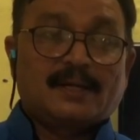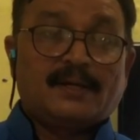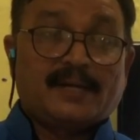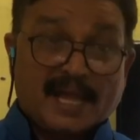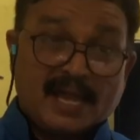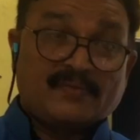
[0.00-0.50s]

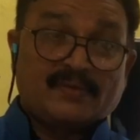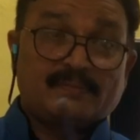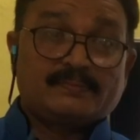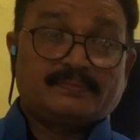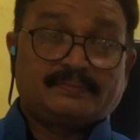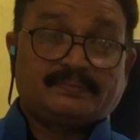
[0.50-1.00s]
Diaphragm,
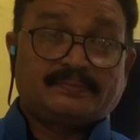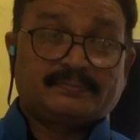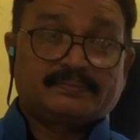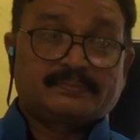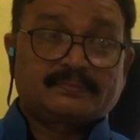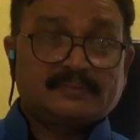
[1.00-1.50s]

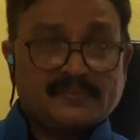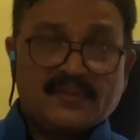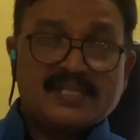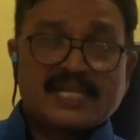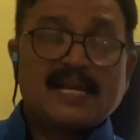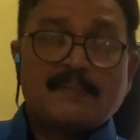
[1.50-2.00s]

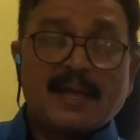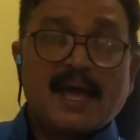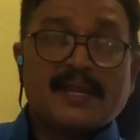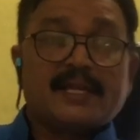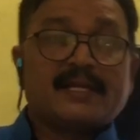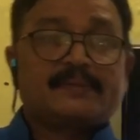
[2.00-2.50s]
physical
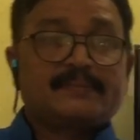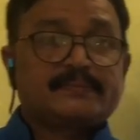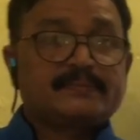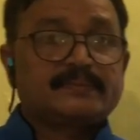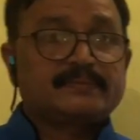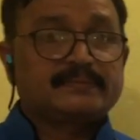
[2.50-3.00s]
barrier.
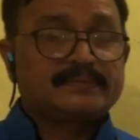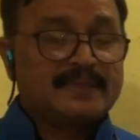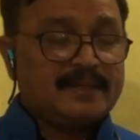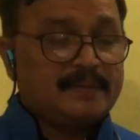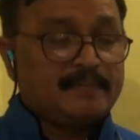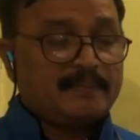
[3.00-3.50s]

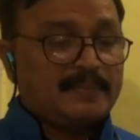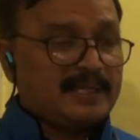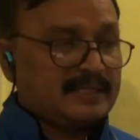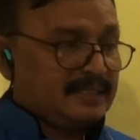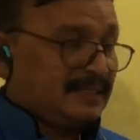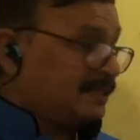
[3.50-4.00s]

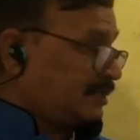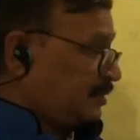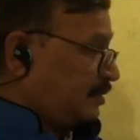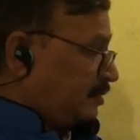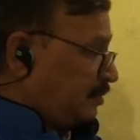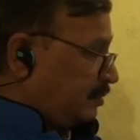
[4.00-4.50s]
But here,
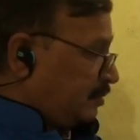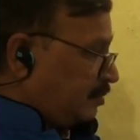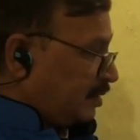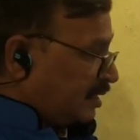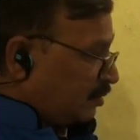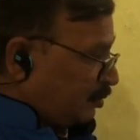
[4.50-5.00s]

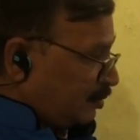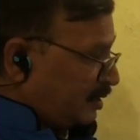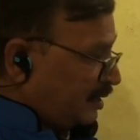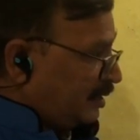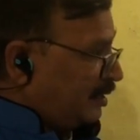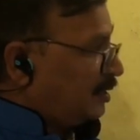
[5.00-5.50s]
whatever you
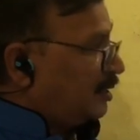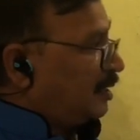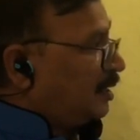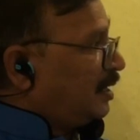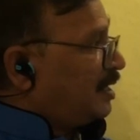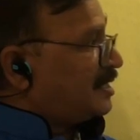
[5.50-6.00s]
see,
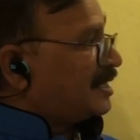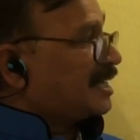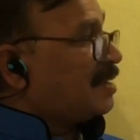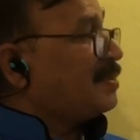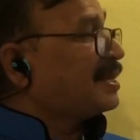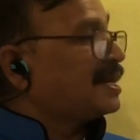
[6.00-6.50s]
it's a
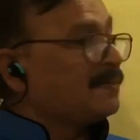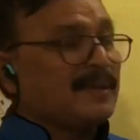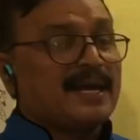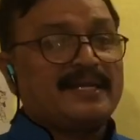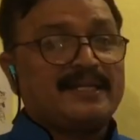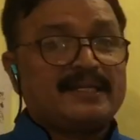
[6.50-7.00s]
chemical
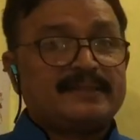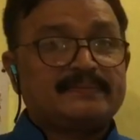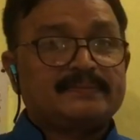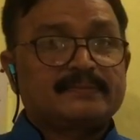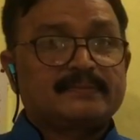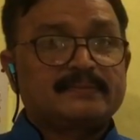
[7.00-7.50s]
barrier.
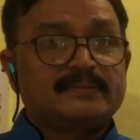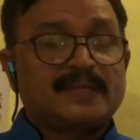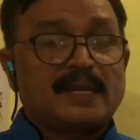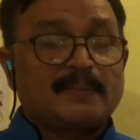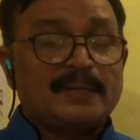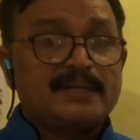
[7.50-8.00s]

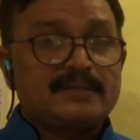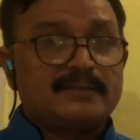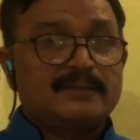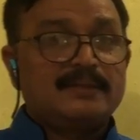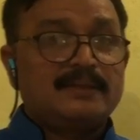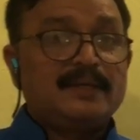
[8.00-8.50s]
That means
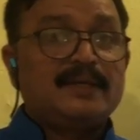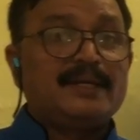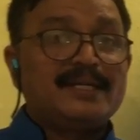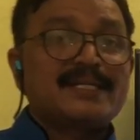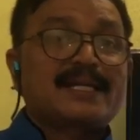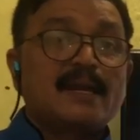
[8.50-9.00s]

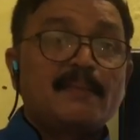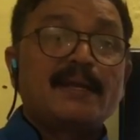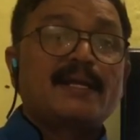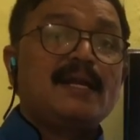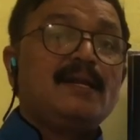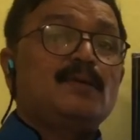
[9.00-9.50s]
it's a
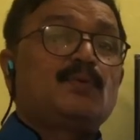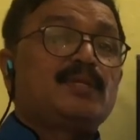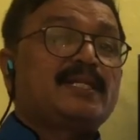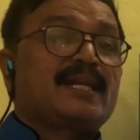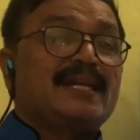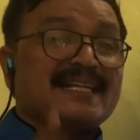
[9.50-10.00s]
chemical
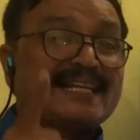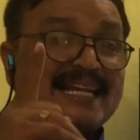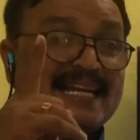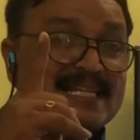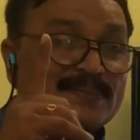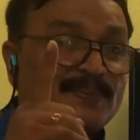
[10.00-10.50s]
which can
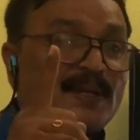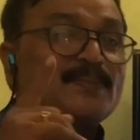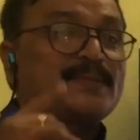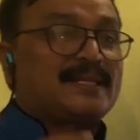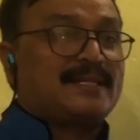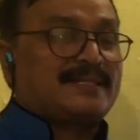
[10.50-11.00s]
kill sperm
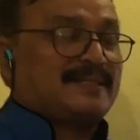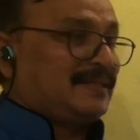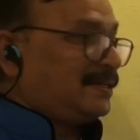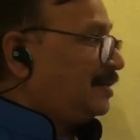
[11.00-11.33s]
cells.